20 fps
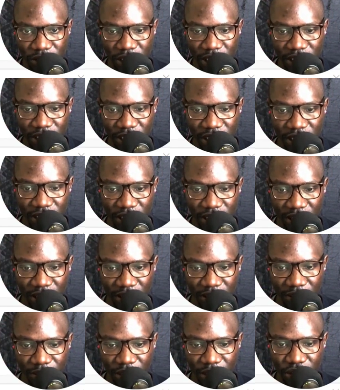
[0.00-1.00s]
So if you
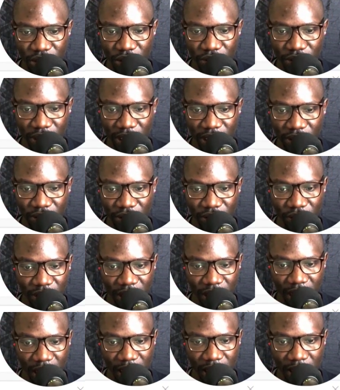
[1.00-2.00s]
change anything, make sure
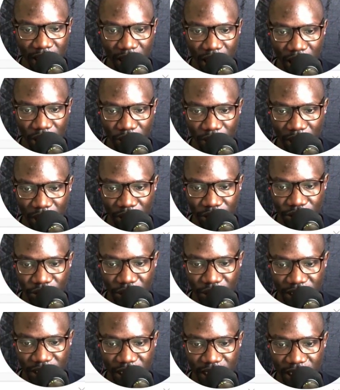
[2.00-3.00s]
you click on OK.
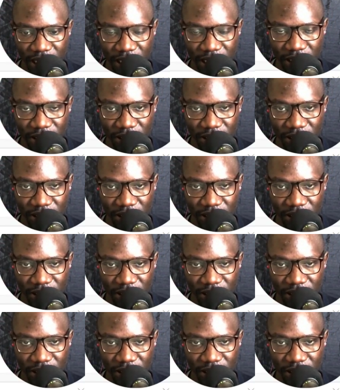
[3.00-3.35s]
You can also